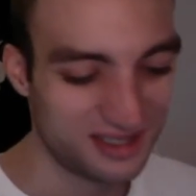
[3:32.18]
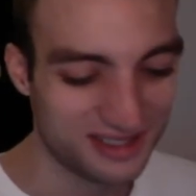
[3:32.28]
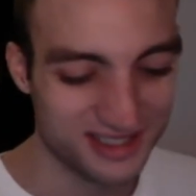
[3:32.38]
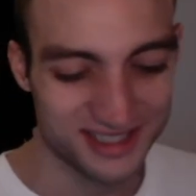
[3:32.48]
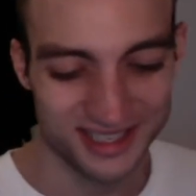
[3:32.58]

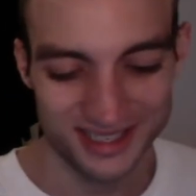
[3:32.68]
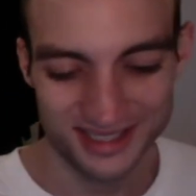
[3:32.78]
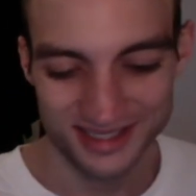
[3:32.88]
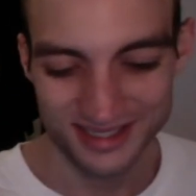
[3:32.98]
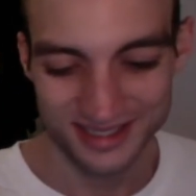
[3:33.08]
does that say?
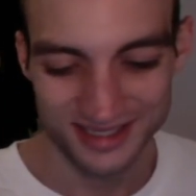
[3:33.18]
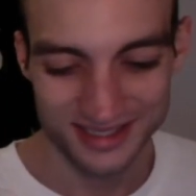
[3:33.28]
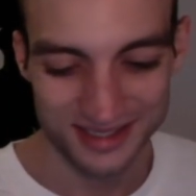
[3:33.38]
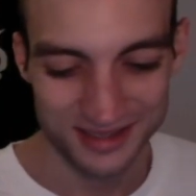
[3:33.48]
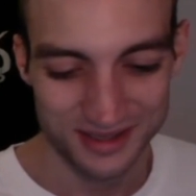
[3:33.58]

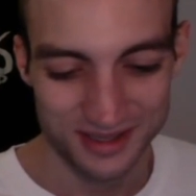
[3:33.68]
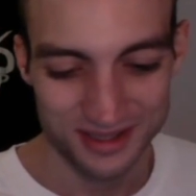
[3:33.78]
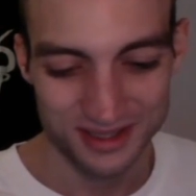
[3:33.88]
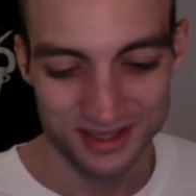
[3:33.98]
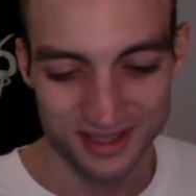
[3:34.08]

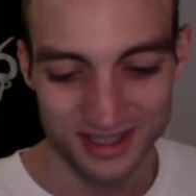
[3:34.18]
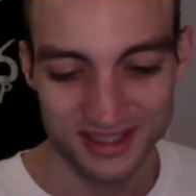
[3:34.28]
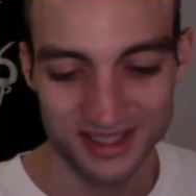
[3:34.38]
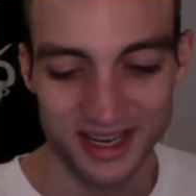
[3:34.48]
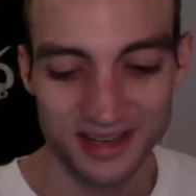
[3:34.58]

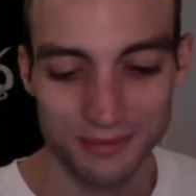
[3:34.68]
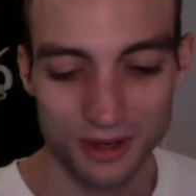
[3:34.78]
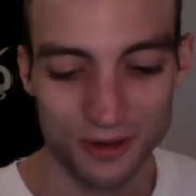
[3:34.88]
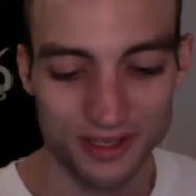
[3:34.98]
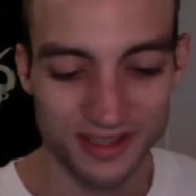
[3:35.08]
Insane
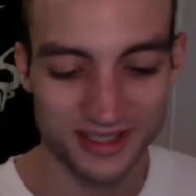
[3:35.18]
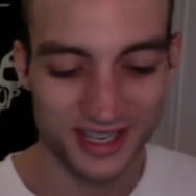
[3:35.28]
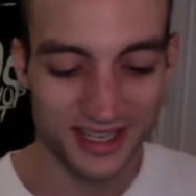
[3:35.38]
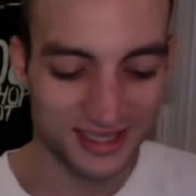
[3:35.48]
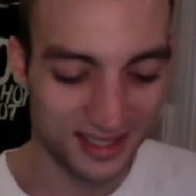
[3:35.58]
mode in the
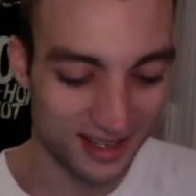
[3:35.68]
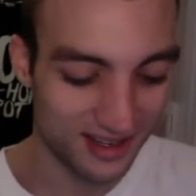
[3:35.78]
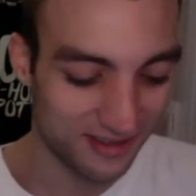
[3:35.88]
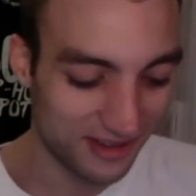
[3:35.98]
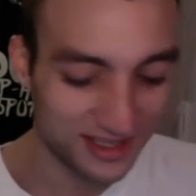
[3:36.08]

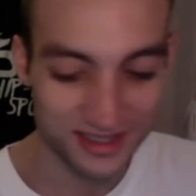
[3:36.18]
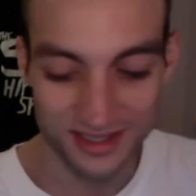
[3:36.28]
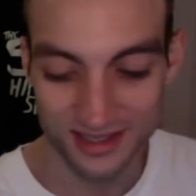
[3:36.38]
Tesla. Fasten.